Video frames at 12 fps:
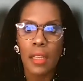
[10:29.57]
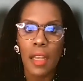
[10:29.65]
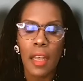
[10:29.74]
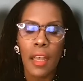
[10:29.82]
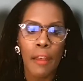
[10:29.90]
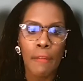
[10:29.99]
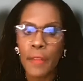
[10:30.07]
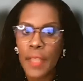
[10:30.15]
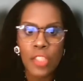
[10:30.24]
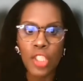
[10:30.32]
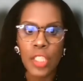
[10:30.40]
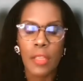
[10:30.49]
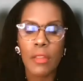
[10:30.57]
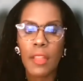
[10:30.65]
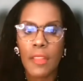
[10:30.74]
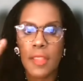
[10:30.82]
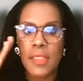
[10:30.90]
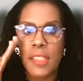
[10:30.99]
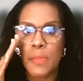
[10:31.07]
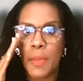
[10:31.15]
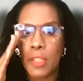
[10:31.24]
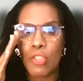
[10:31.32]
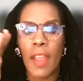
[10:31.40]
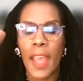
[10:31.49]
of each year that this has
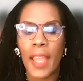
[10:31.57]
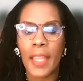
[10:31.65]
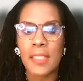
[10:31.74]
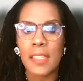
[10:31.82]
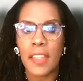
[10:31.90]
been tracked,